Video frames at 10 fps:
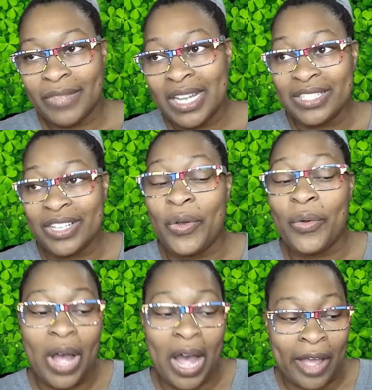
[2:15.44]

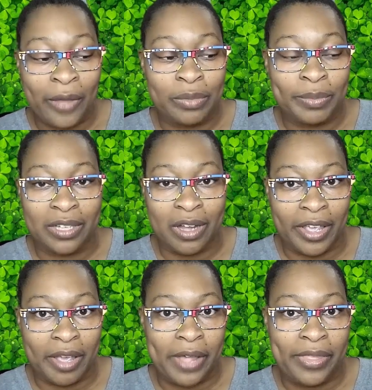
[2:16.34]
so I will be
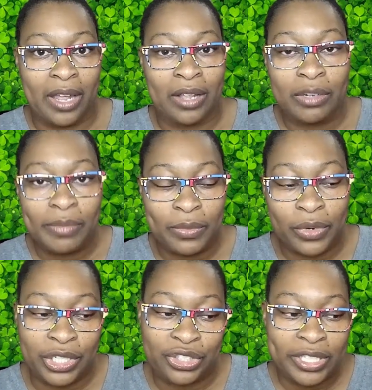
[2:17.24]
talking about that a little bit
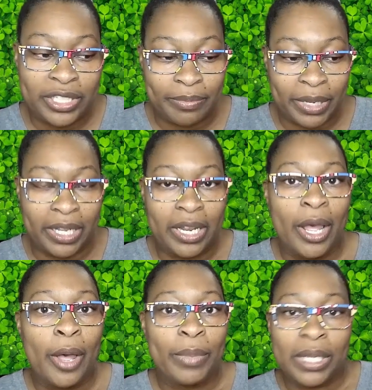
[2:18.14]
more in just a minute,
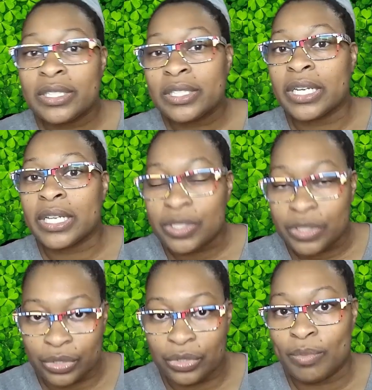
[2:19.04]
but let's get
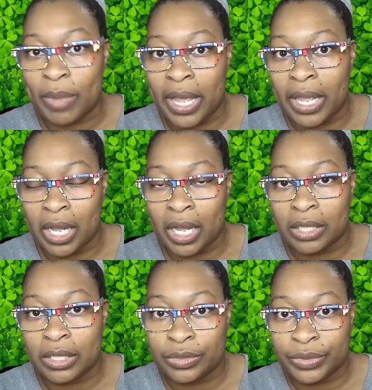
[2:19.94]
into my uh,
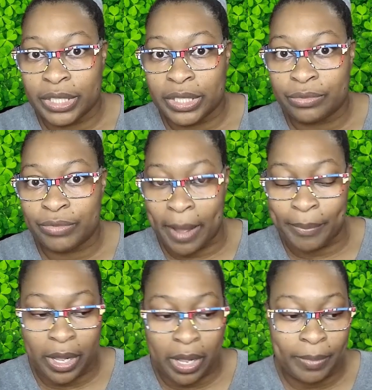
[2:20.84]
Goodreads wrap
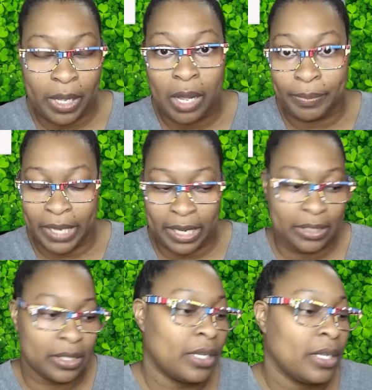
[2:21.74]
up
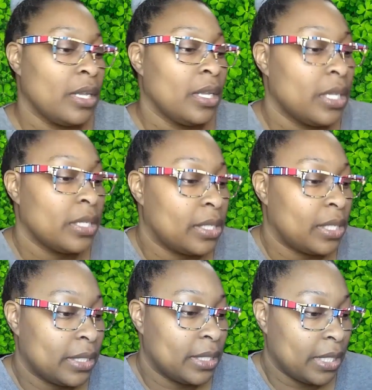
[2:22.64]
update. So
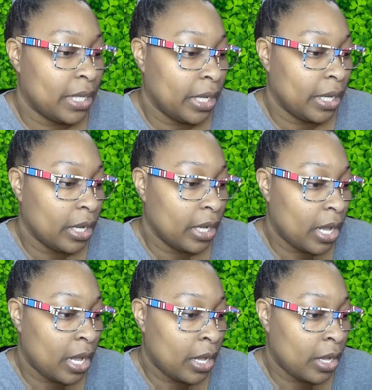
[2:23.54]
let's see.
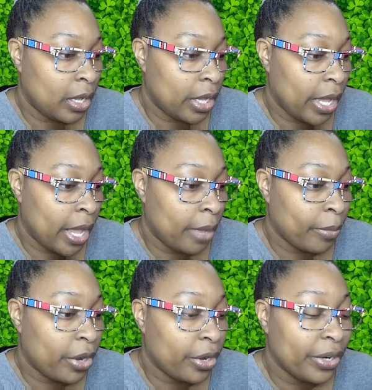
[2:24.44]
I am
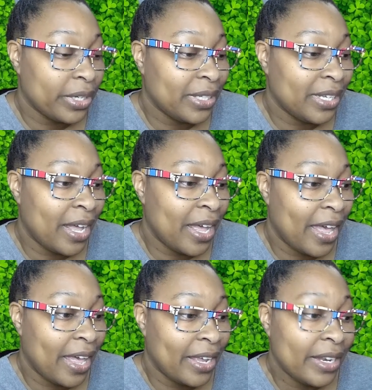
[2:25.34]
currently
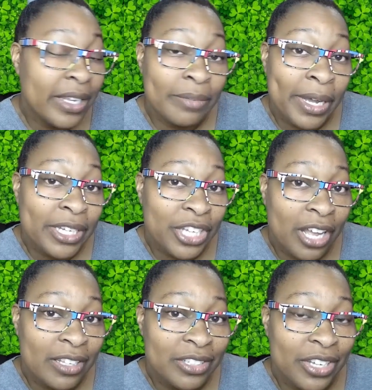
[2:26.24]
ahead in my
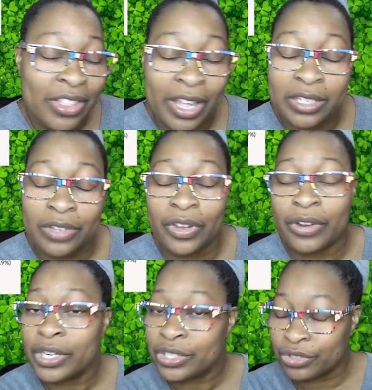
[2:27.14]
challenge, and that's a
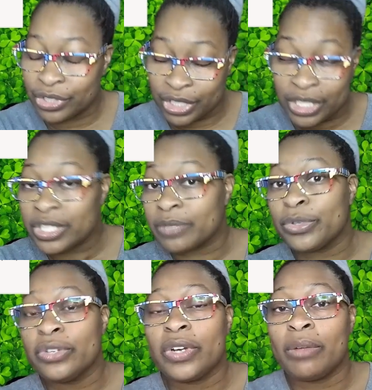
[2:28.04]
very strategic
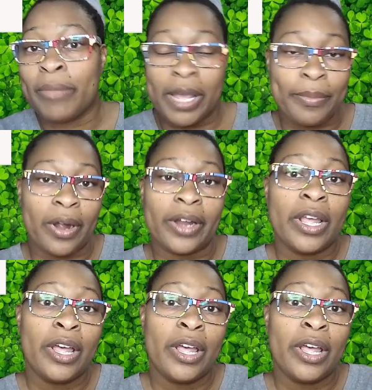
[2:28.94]
move on my part